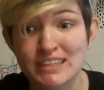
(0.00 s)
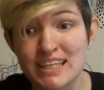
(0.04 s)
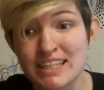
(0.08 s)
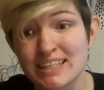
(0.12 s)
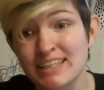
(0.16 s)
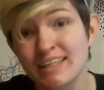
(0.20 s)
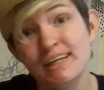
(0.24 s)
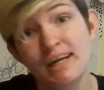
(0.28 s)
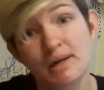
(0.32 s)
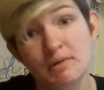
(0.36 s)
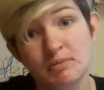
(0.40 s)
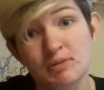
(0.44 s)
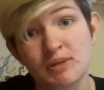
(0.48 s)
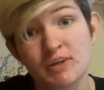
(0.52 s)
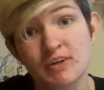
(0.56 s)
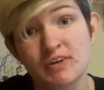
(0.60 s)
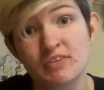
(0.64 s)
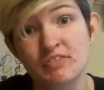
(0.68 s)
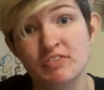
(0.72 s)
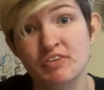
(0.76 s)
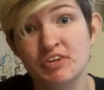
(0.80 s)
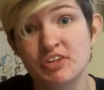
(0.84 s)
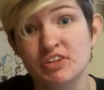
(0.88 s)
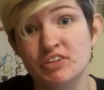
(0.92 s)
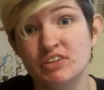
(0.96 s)
I did upload a
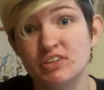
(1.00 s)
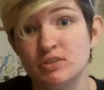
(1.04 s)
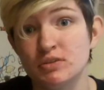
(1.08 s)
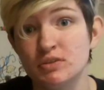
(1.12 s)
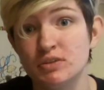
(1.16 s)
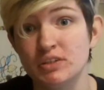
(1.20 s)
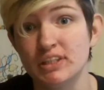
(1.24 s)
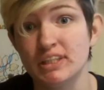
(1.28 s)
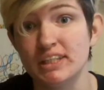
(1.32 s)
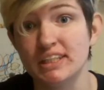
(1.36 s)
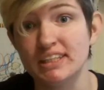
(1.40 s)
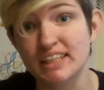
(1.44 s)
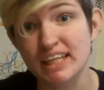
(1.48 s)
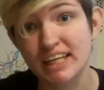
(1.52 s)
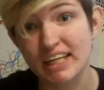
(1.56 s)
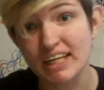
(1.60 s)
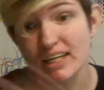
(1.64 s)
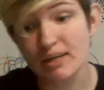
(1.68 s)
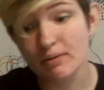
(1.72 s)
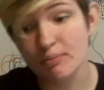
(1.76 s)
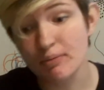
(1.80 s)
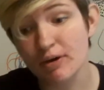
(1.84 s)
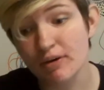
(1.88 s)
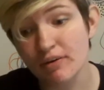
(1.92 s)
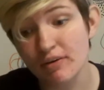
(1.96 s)
video I was really
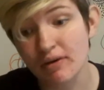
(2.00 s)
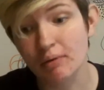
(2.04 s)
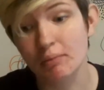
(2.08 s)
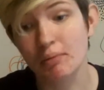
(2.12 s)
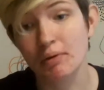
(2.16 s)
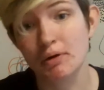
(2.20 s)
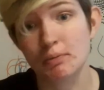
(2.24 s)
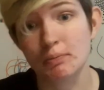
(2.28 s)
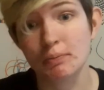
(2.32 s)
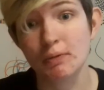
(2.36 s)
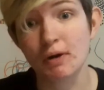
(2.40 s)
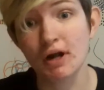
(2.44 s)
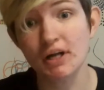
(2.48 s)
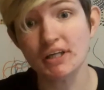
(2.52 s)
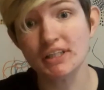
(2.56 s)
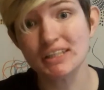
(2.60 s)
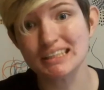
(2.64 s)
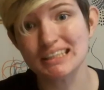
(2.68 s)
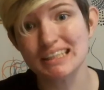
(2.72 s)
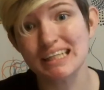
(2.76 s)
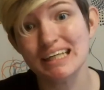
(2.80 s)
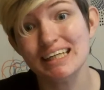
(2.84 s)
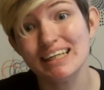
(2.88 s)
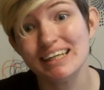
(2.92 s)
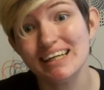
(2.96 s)
excited about, about a
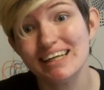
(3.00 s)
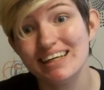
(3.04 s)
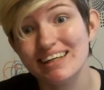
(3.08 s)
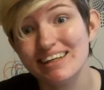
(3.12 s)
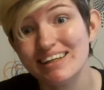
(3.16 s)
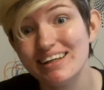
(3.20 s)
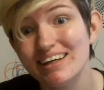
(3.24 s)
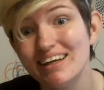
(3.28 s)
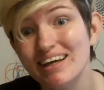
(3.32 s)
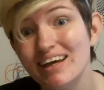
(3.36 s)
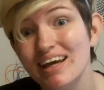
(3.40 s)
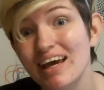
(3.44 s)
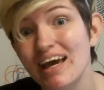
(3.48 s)
project I did,